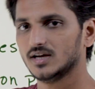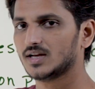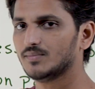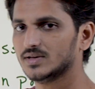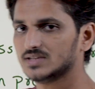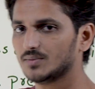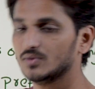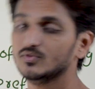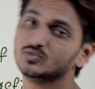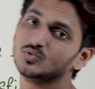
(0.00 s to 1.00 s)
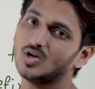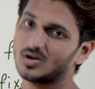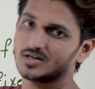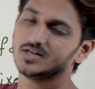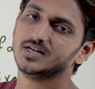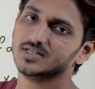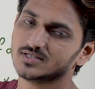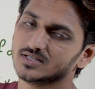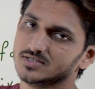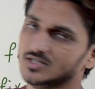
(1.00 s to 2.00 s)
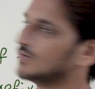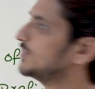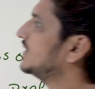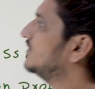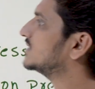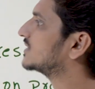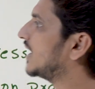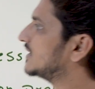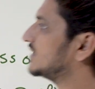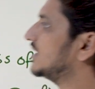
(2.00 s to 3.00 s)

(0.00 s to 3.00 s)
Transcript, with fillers: real-time example which we already discussed in our previous class